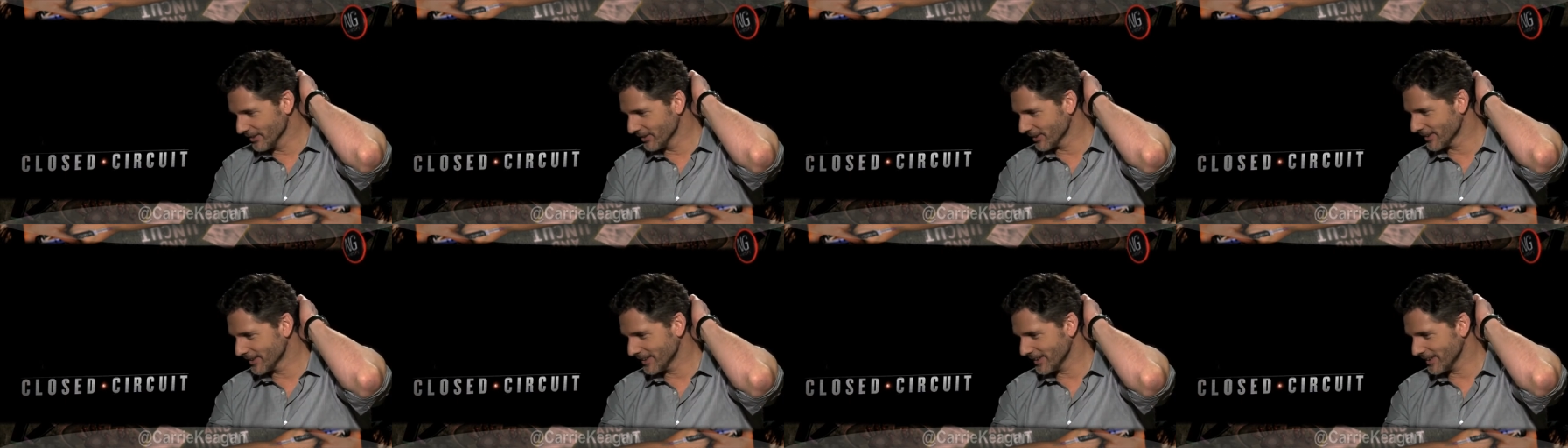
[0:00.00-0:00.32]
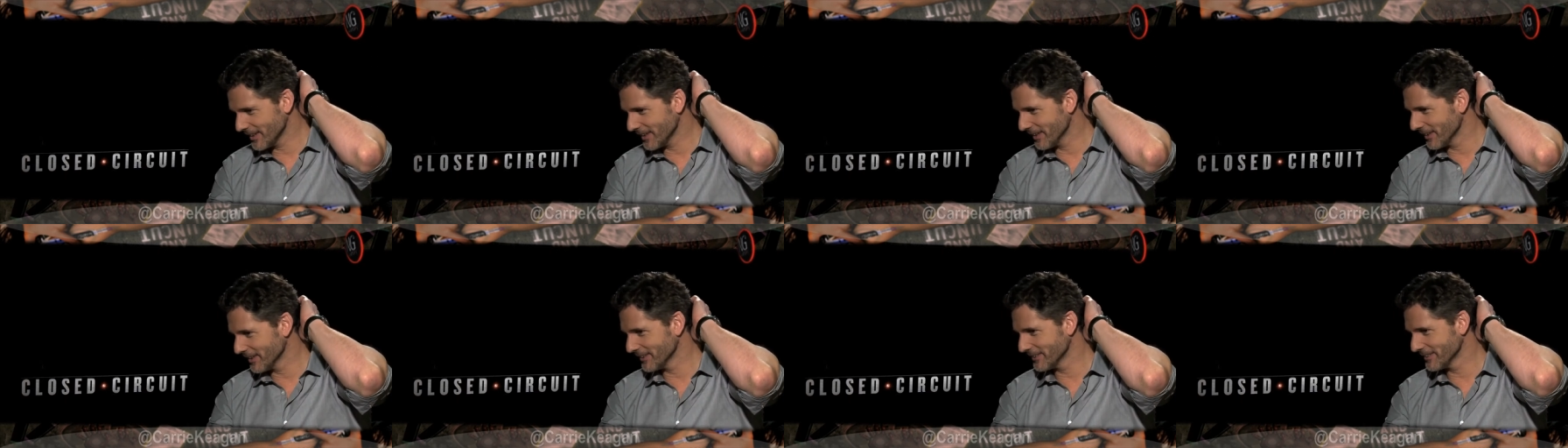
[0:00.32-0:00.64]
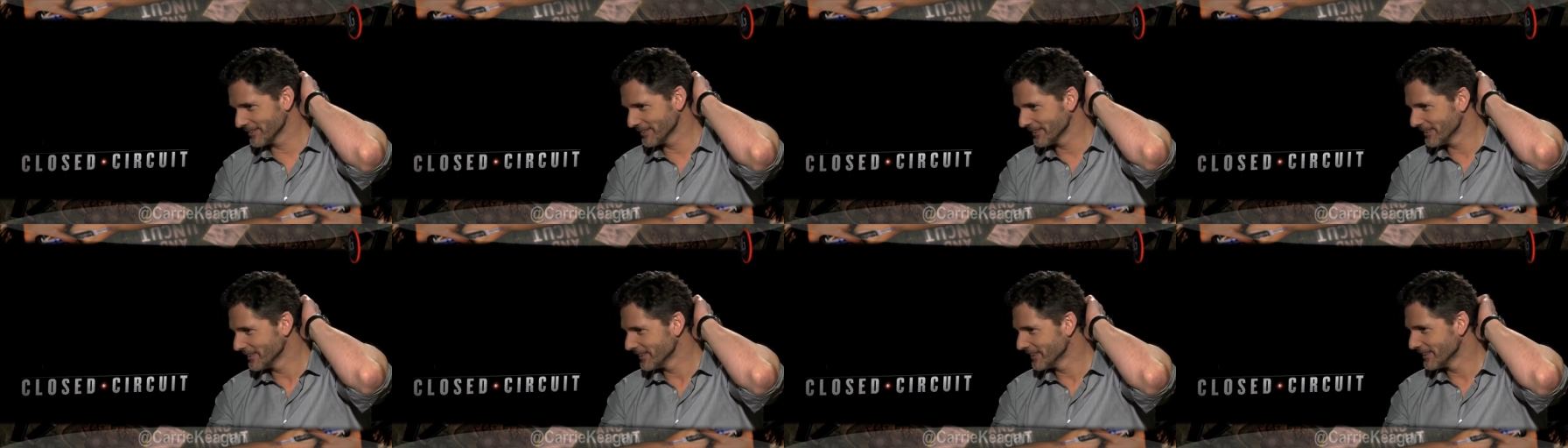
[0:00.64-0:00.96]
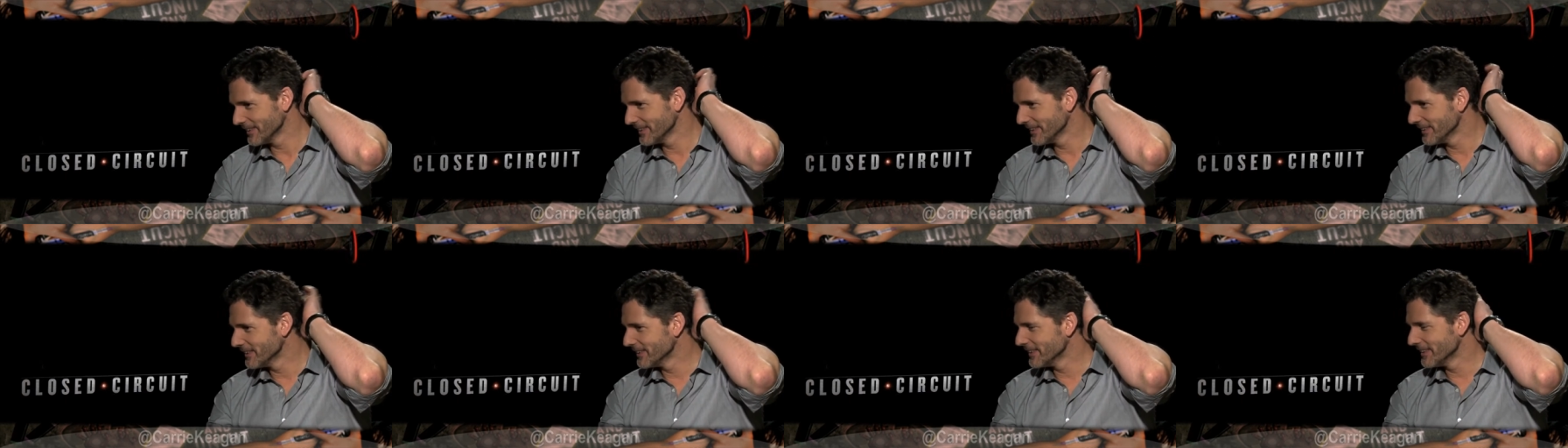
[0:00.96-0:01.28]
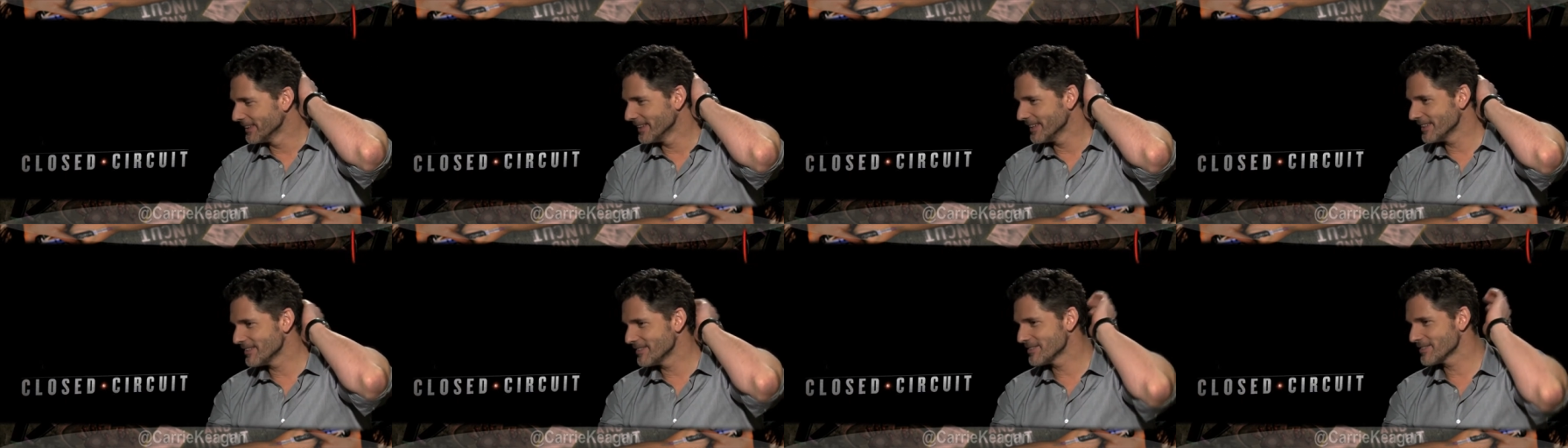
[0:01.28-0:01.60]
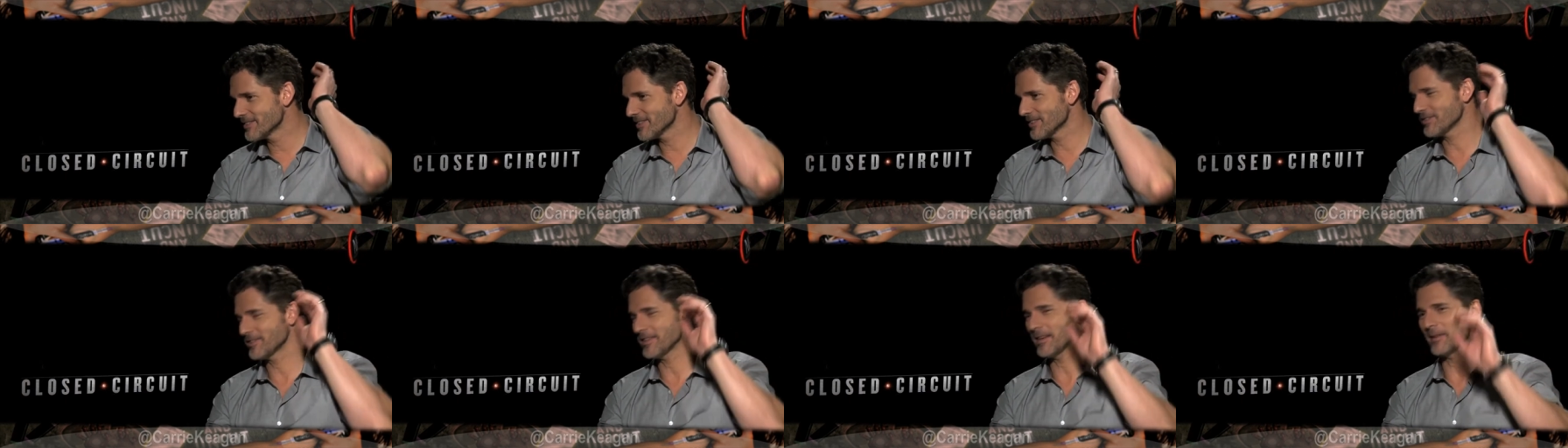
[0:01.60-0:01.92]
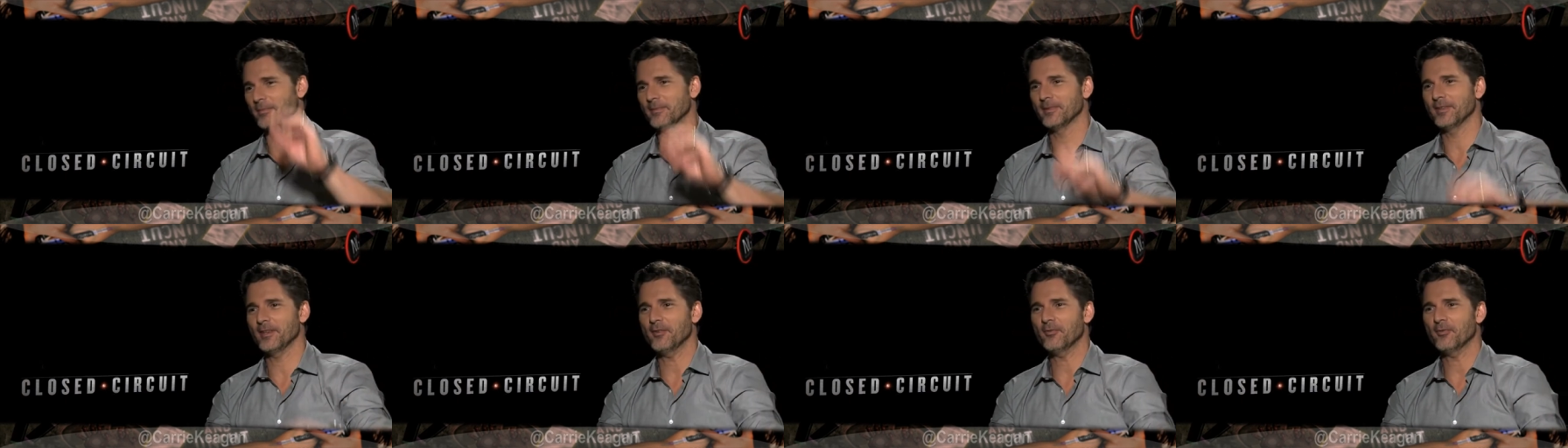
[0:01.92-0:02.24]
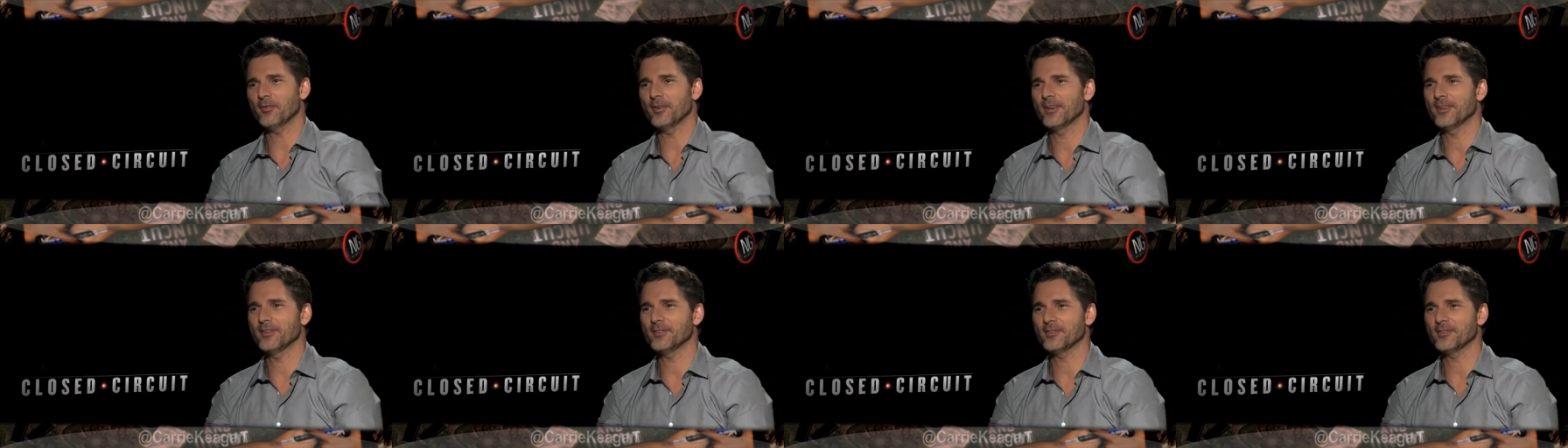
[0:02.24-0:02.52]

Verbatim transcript: look, you know, it's just something different,